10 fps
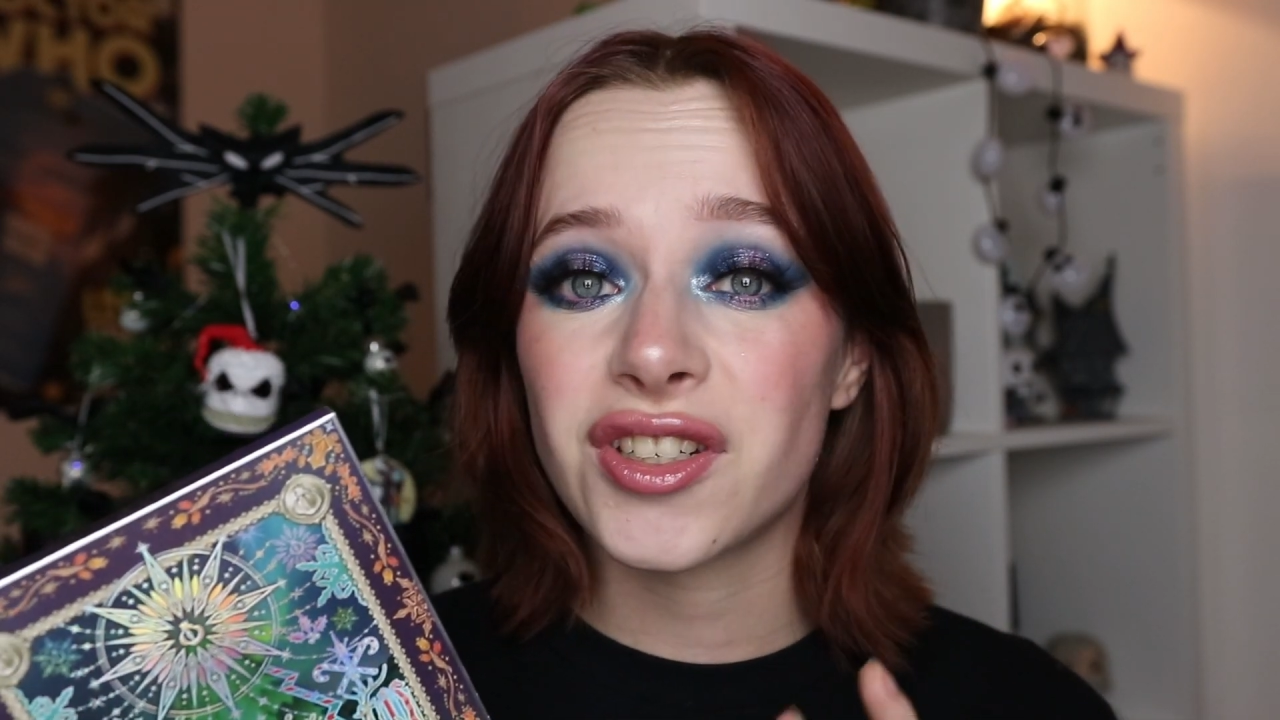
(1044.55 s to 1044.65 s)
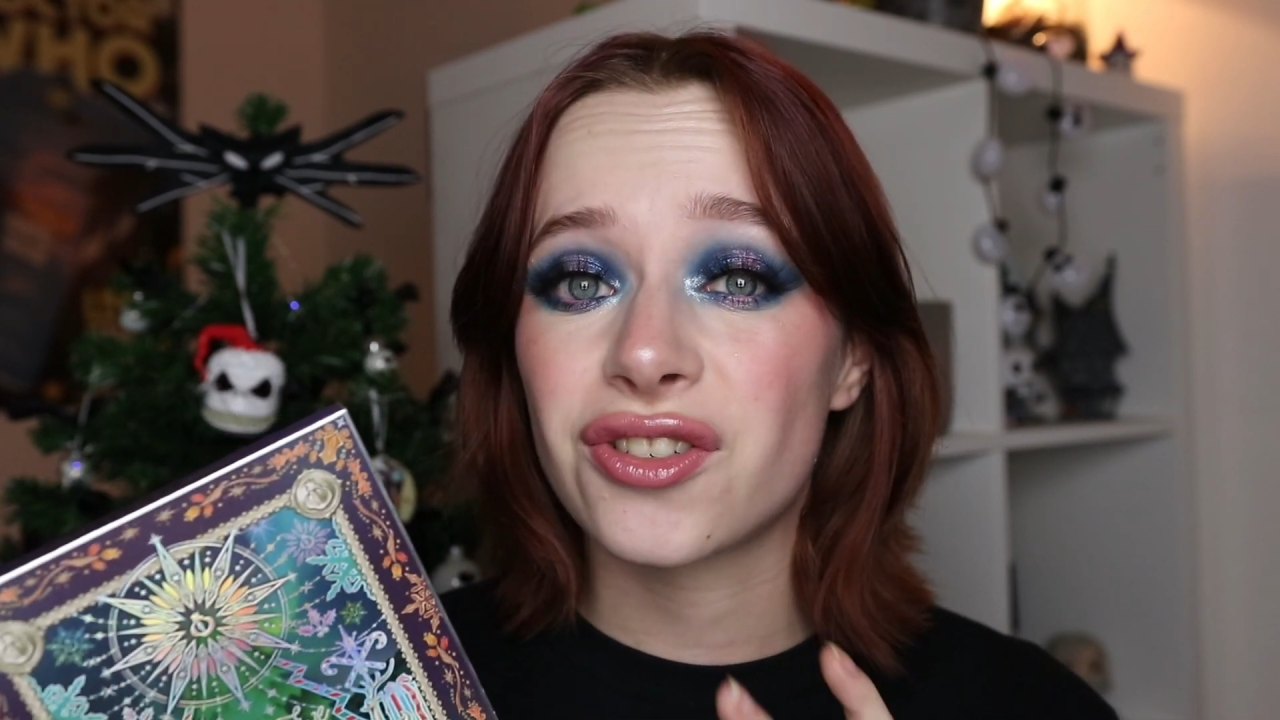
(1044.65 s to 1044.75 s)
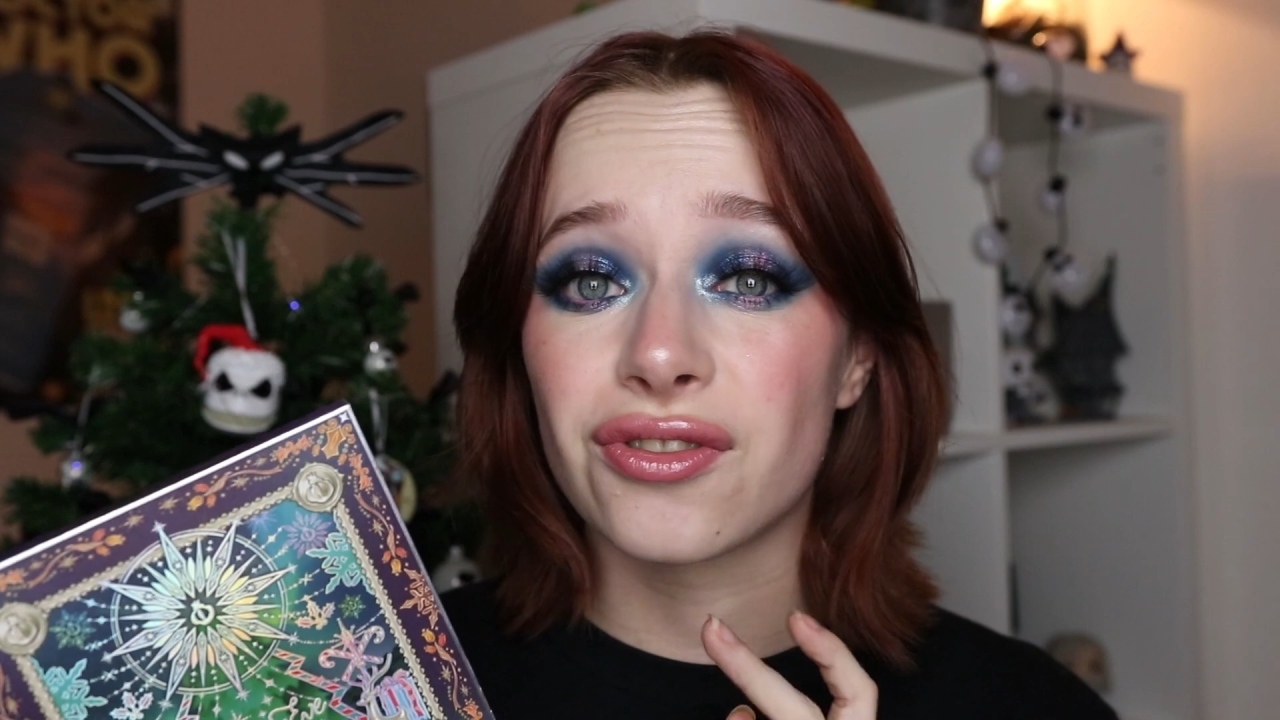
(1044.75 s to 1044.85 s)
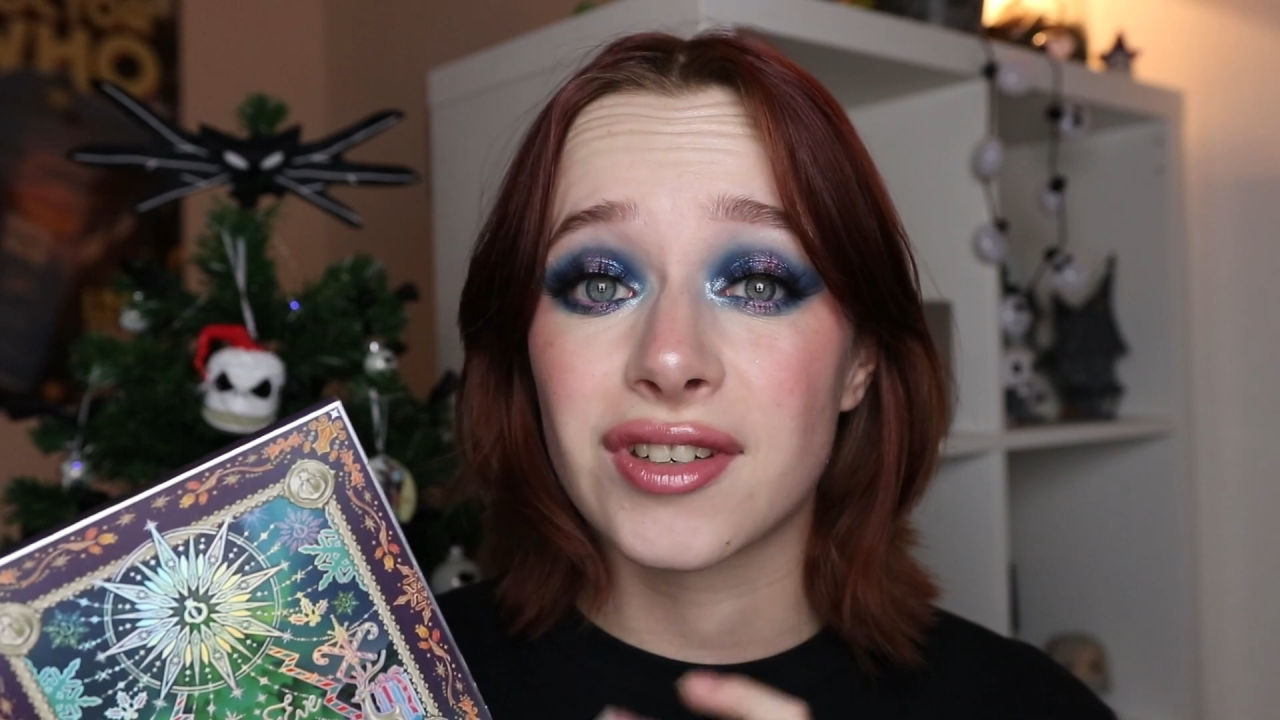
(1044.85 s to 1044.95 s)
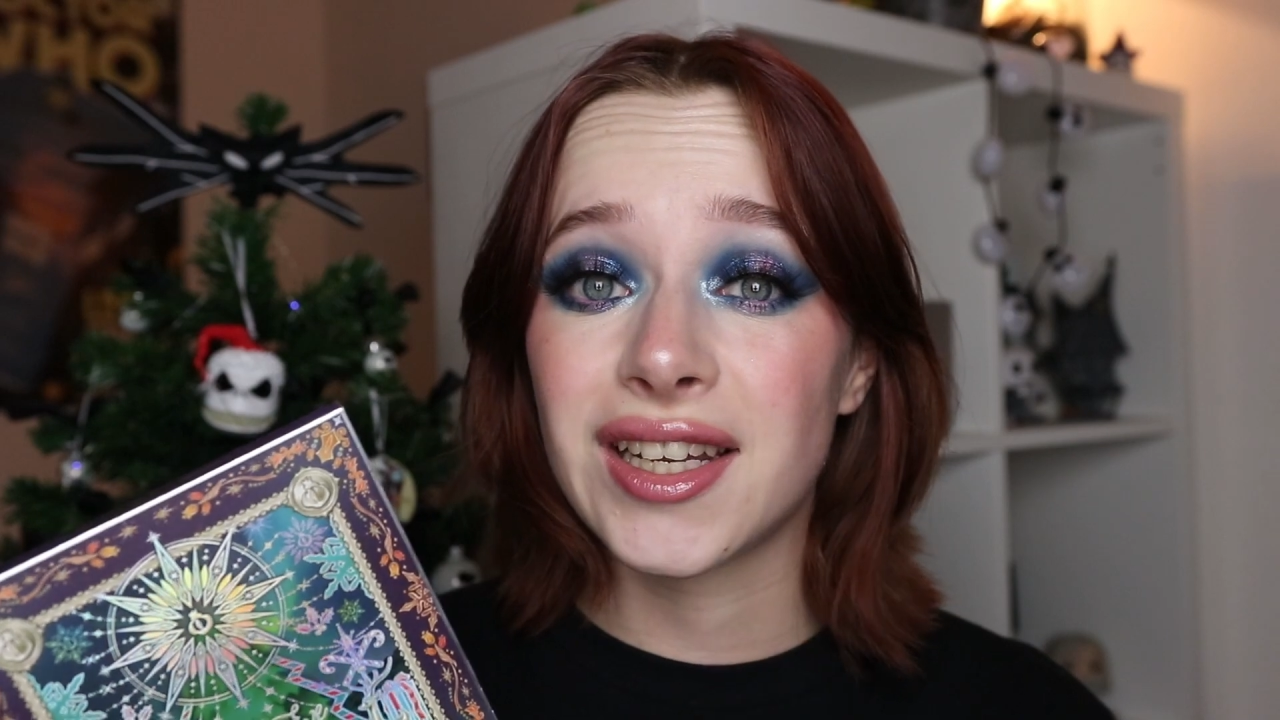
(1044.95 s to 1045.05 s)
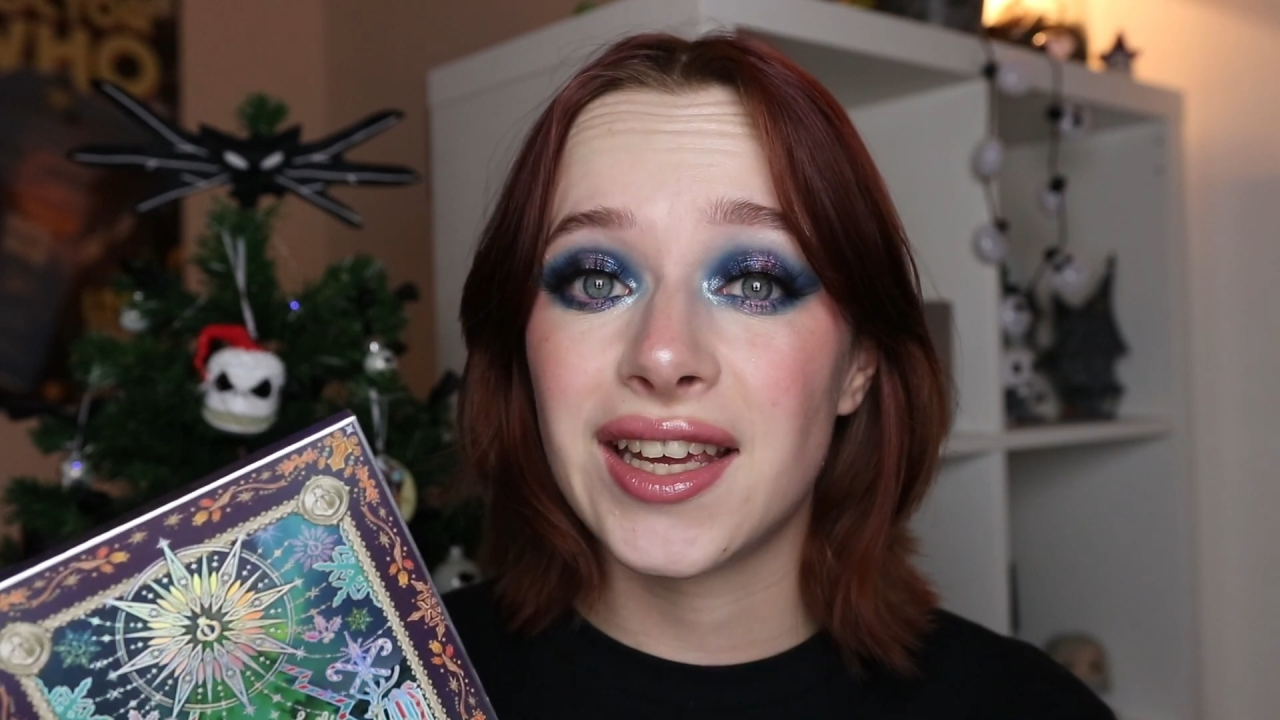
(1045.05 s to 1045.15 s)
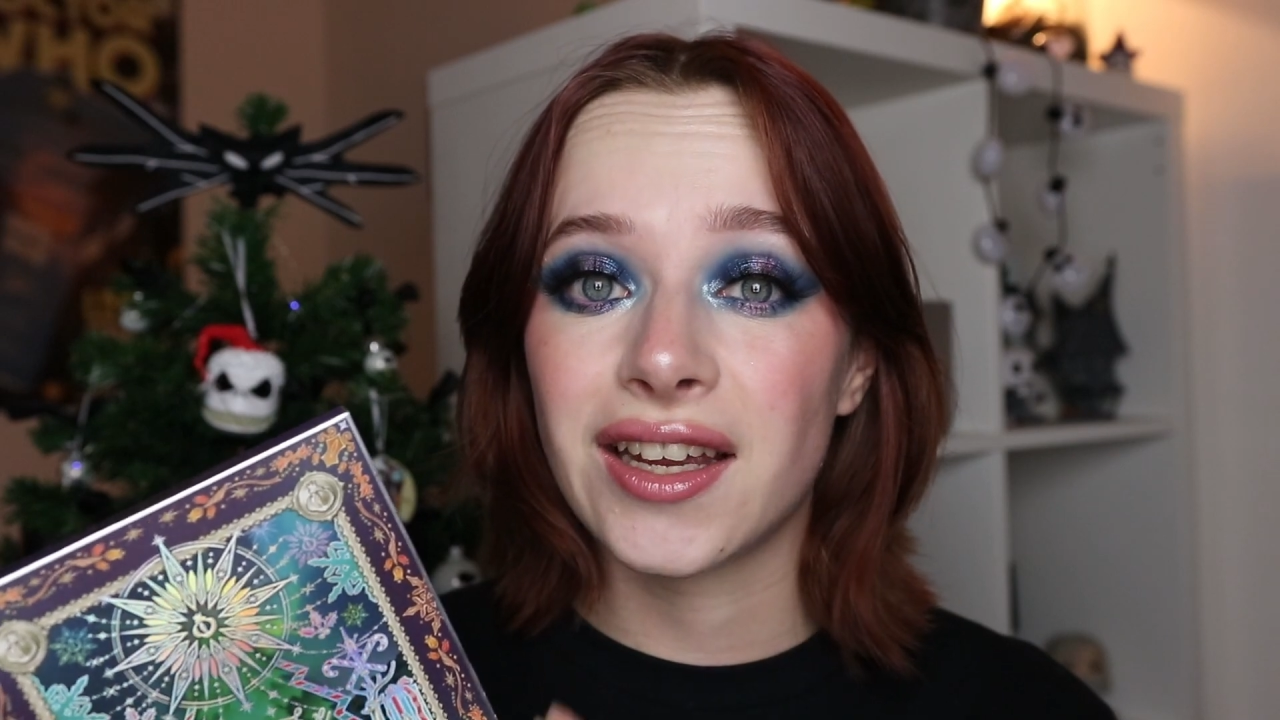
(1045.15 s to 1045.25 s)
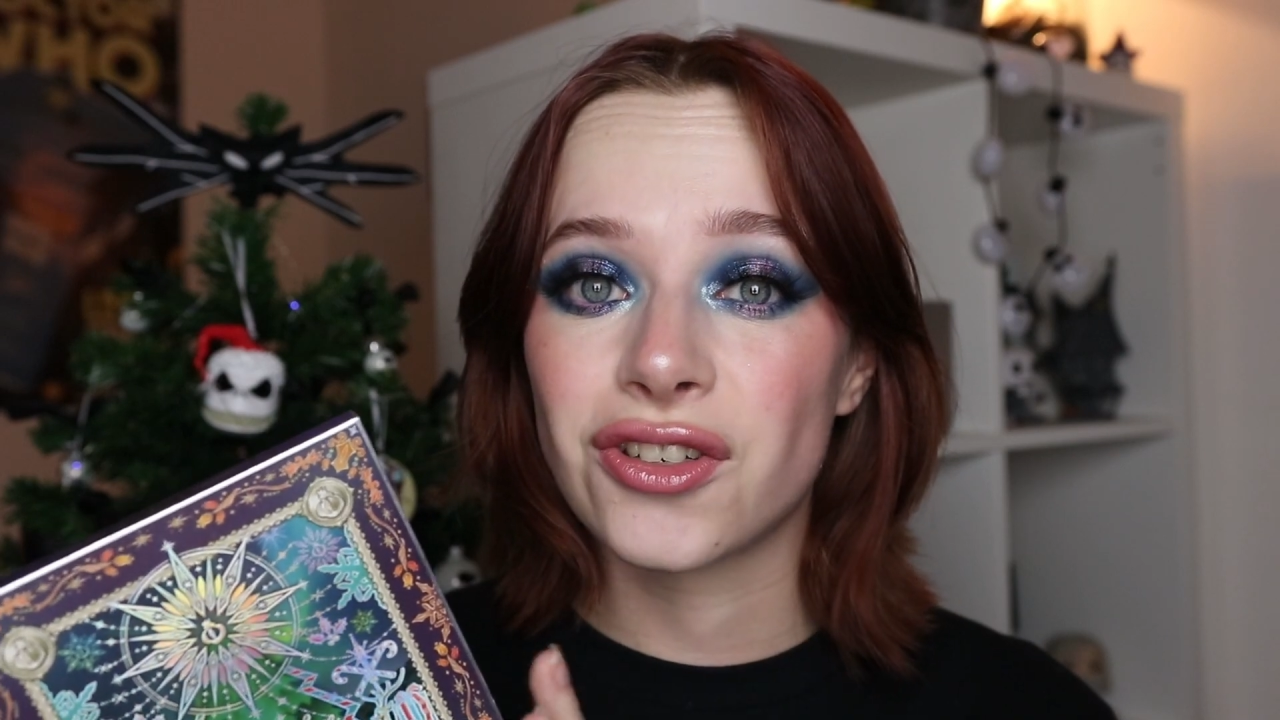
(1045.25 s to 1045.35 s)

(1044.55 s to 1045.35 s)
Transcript: just really